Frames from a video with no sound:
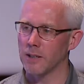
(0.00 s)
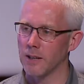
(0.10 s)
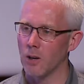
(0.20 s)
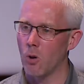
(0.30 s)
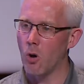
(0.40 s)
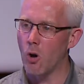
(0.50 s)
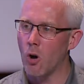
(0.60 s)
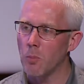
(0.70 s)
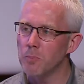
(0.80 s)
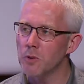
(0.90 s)
the
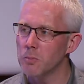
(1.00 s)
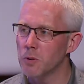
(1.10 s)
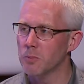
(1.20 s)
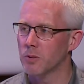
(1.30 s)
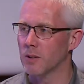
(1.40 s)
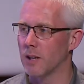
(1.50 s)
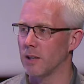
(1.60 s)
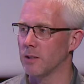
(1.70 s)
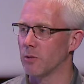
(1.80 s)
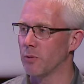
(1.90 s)
optimum
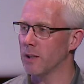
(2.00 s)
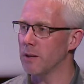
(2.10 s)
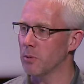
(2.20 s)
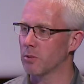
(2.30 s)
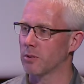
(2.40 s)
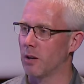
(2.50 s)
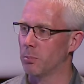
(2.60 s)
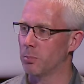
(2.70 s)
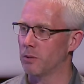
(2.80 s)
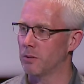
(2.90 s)
size of an ebook
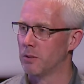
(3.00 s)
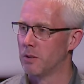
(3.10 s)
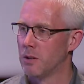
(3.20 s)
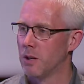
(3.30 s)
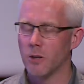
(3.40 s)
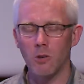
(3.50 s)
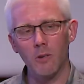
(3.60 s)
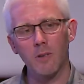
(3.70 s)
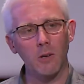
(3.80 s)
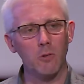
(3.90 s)
sample? It
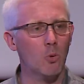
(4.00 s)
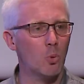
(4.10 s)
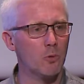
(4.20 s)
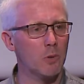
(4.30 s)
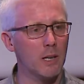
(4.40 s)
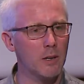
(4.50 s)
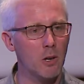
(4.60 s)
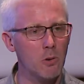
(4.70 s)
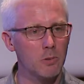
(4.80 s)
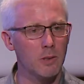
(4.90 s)
turns out no one really
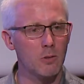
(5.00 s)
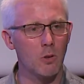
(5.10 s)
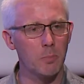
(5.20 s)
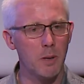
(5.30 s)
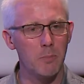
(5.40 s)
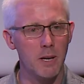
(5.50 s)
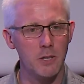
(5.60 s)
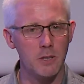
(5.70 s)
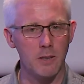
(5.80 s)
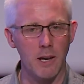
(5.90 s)
knows. It's not been
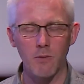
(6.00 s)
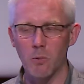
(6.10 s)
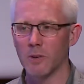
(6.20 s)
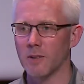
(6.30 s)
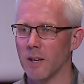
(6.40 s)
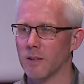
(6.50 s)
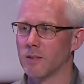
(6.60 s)
measured. Everyone says